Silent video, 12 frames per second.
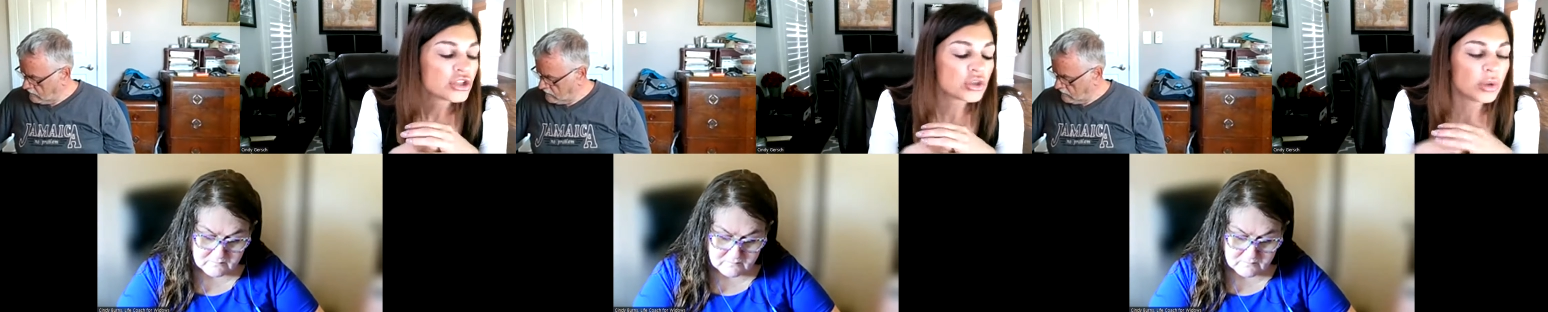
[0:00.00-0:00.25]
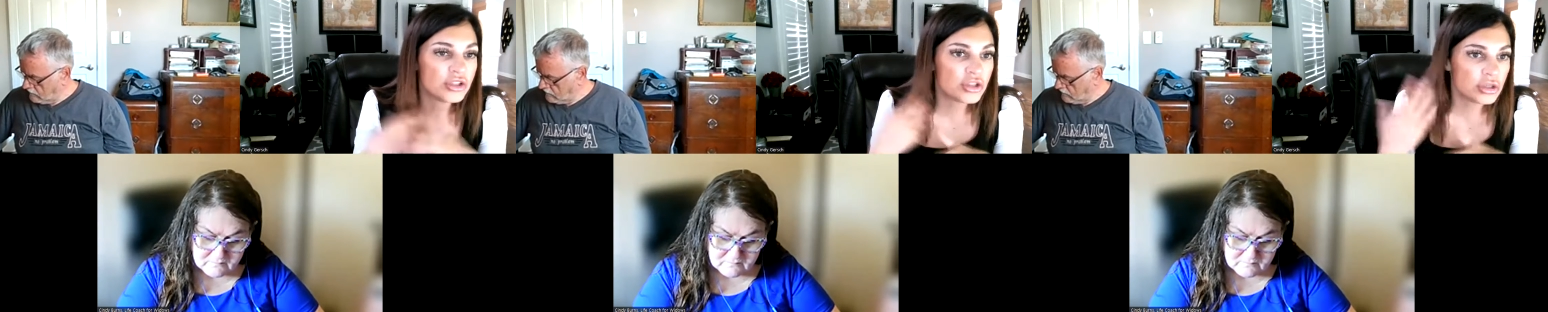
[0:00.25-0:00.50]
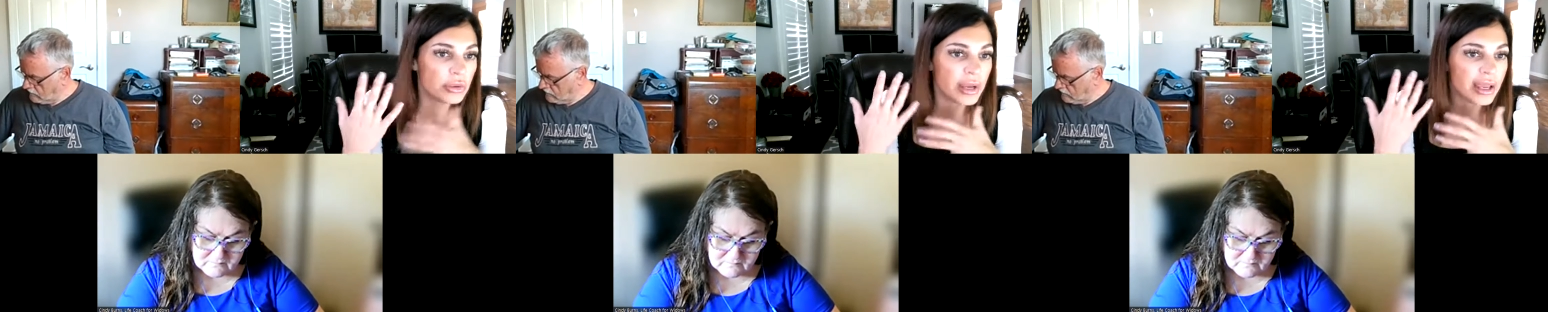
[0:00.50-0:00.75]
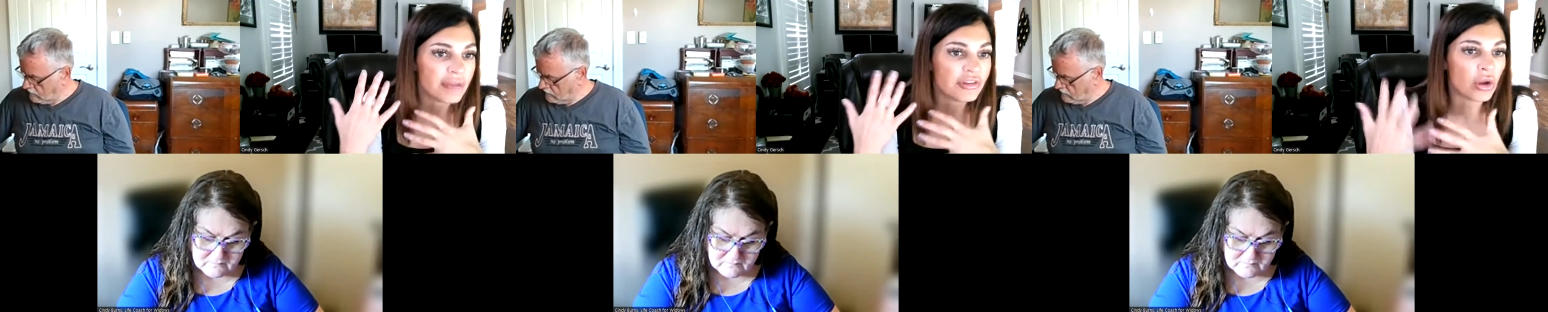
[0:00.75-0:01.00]
Speaker 1: So, do you
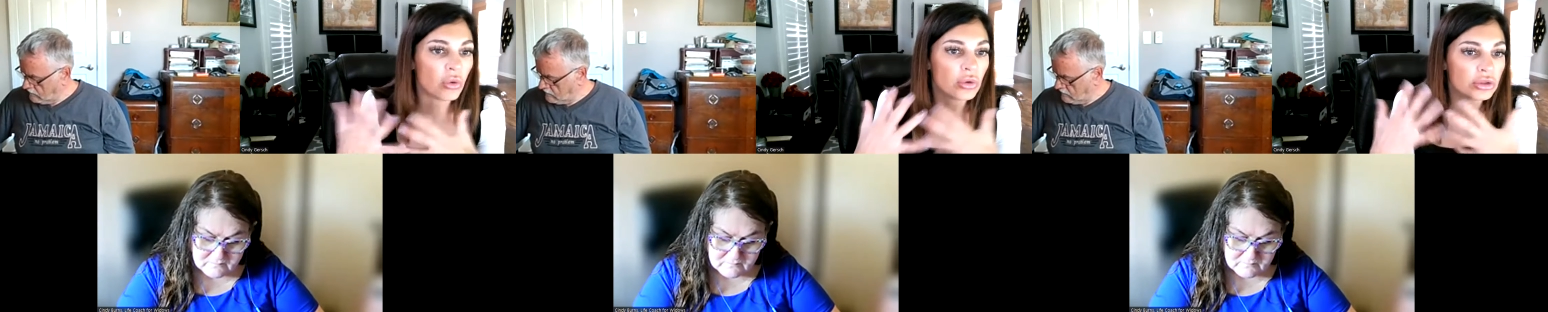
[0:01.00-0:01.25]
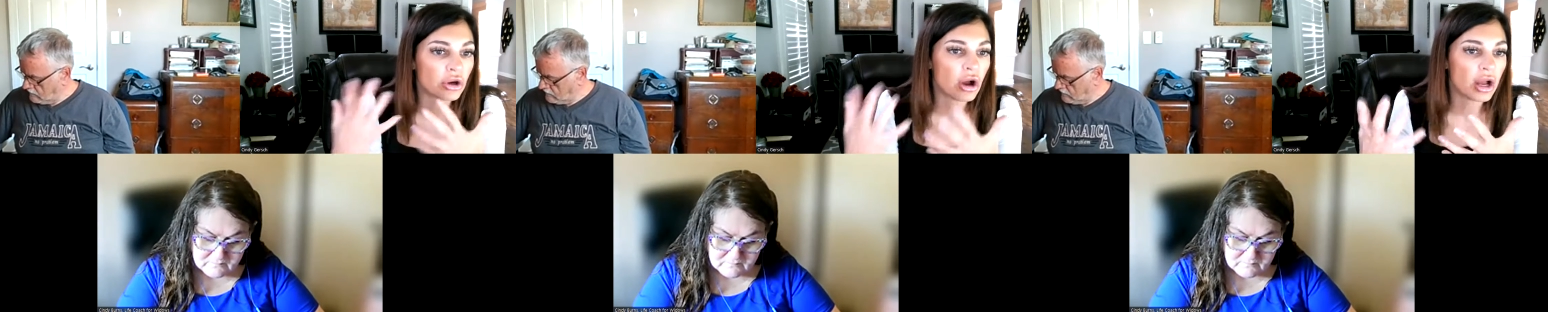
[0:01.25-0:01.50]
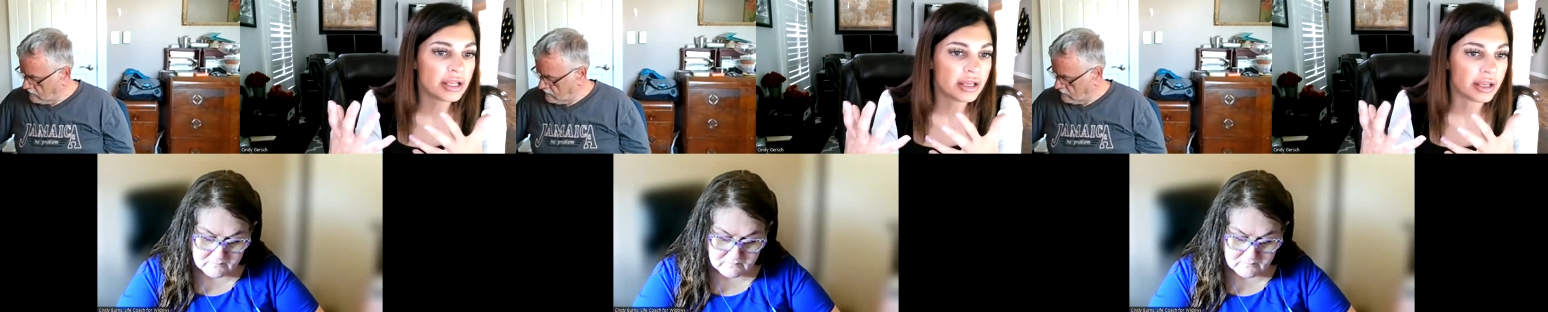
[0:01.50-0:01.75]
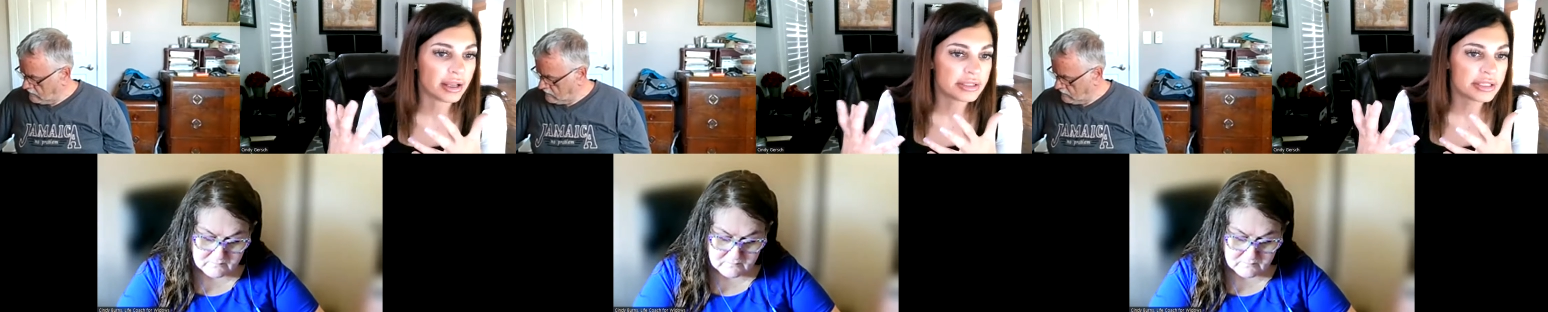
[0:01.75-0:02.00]
have an older
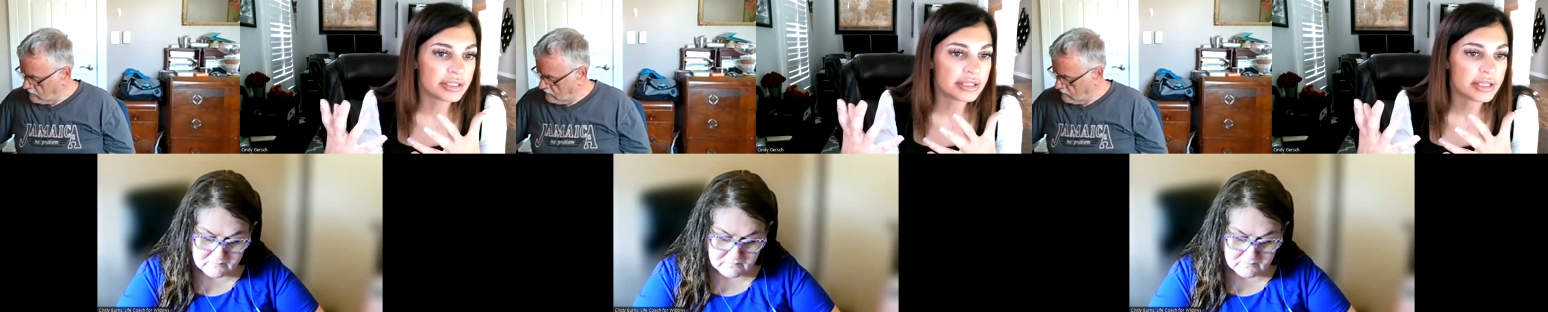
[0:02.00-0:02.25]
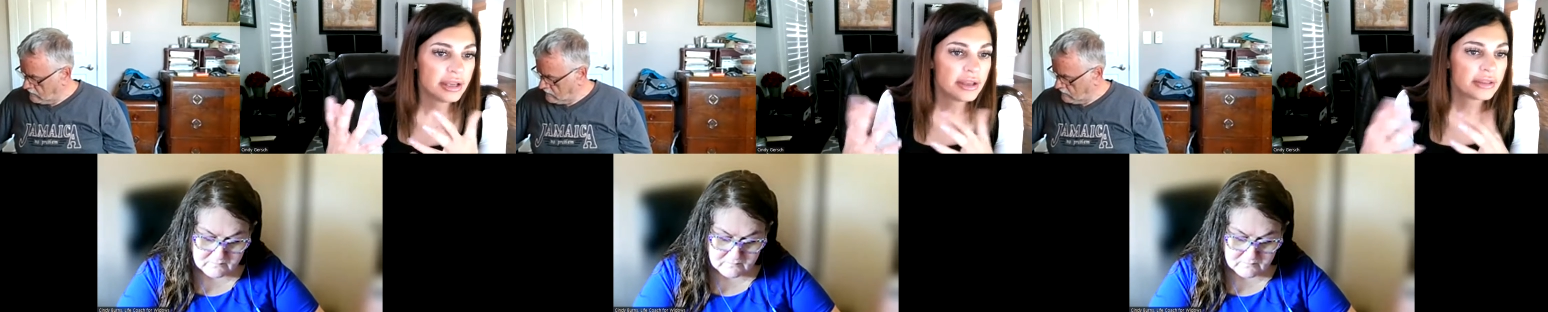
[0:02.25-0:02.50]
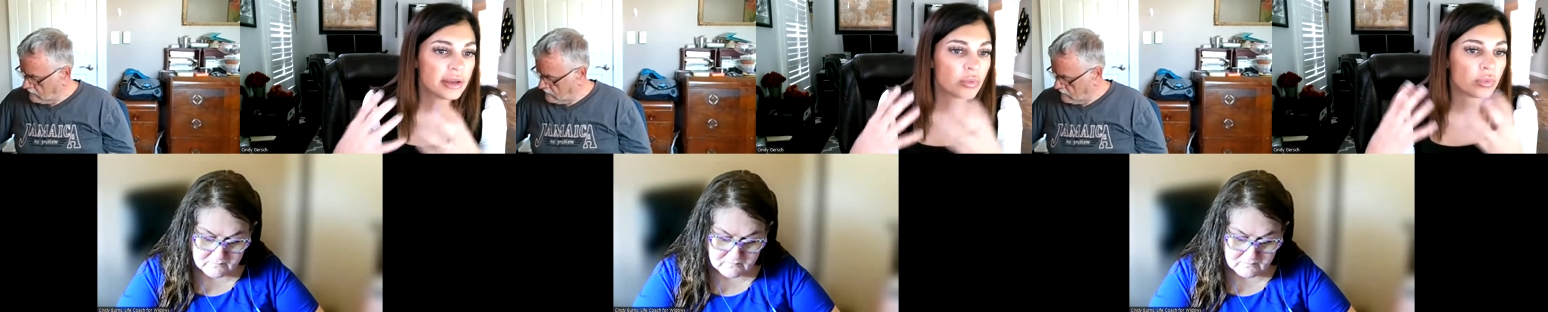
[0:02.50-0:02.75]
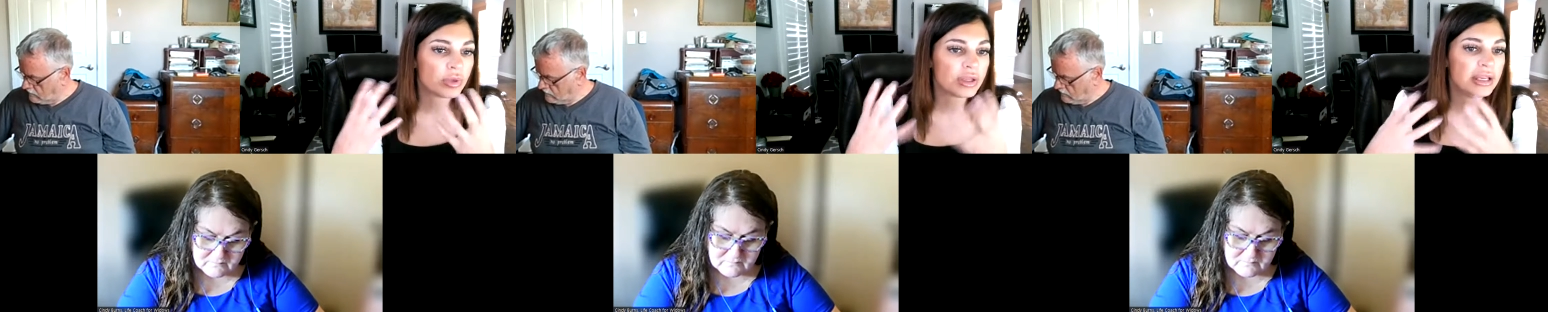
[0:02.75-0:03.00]
audience
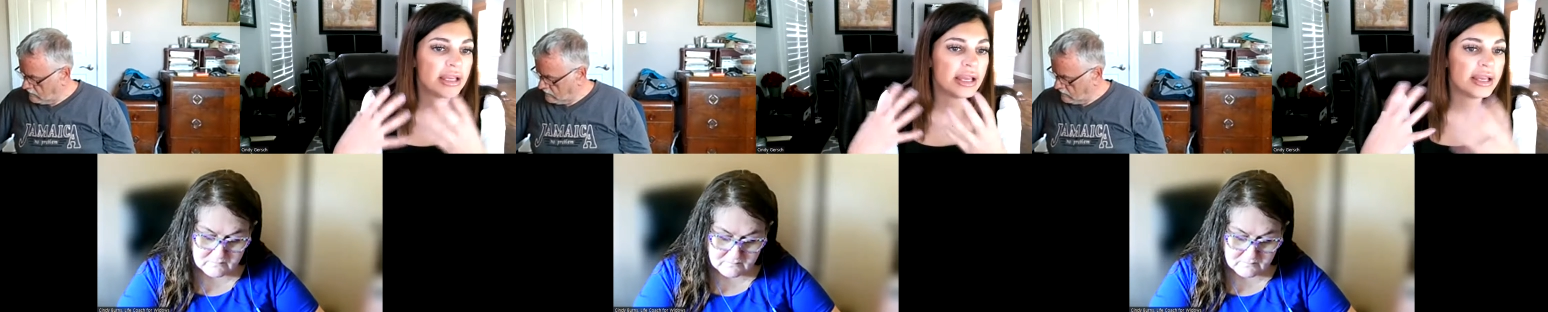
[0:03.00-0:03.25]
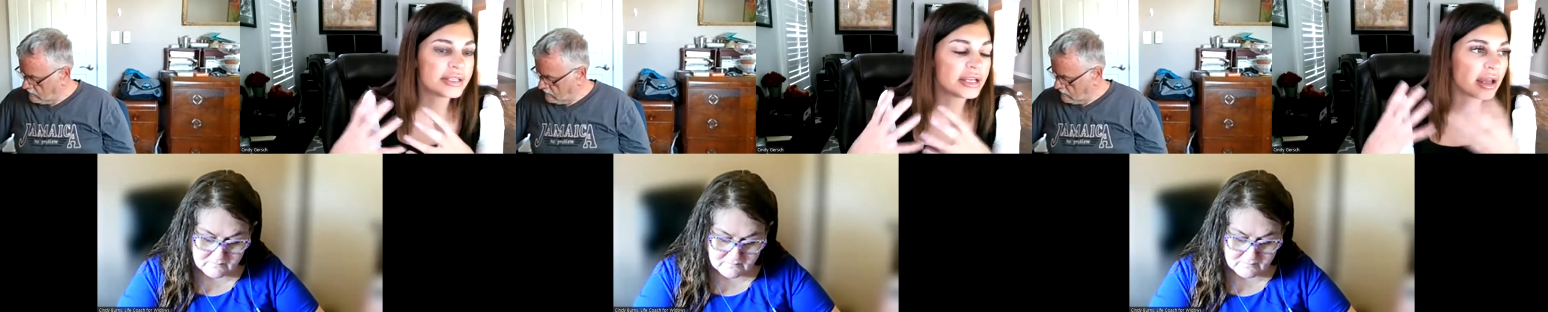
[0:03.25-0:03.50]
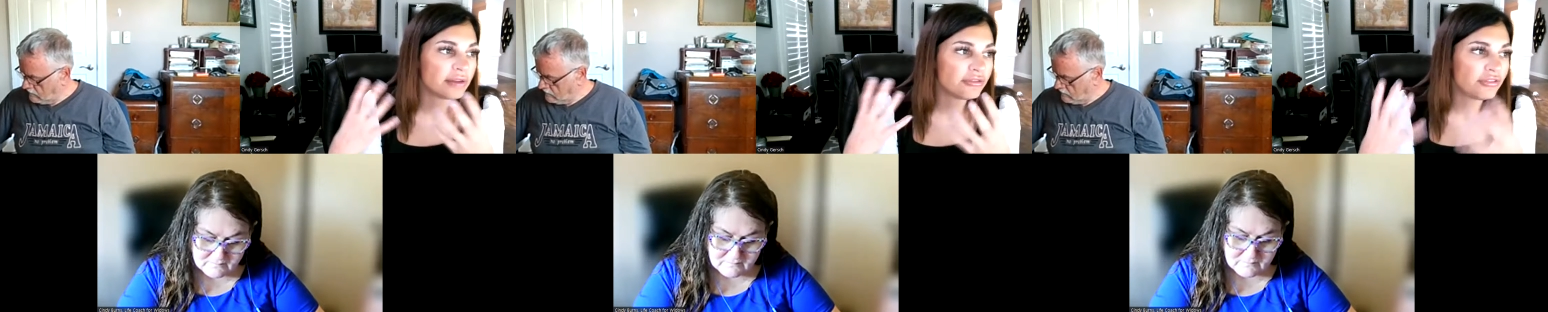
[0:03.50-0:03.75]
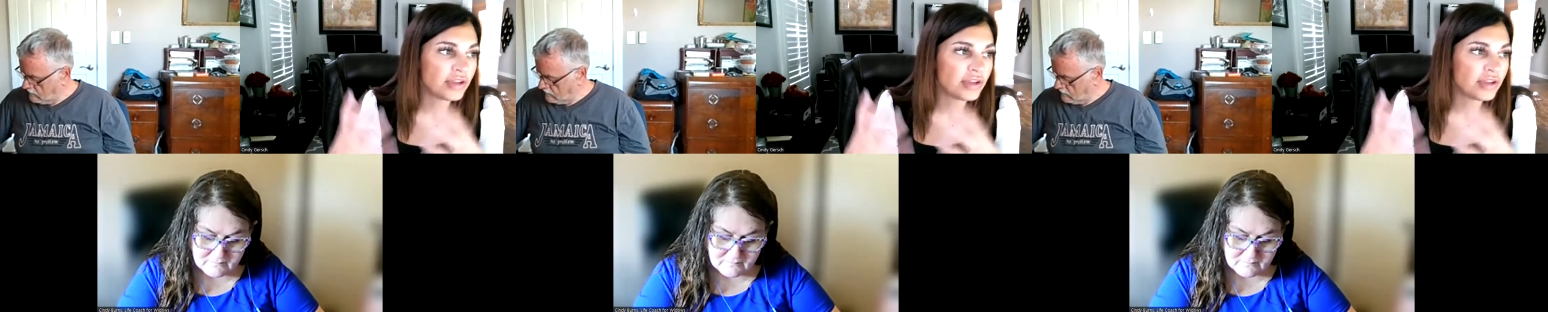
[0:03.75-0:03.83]
that really isn't on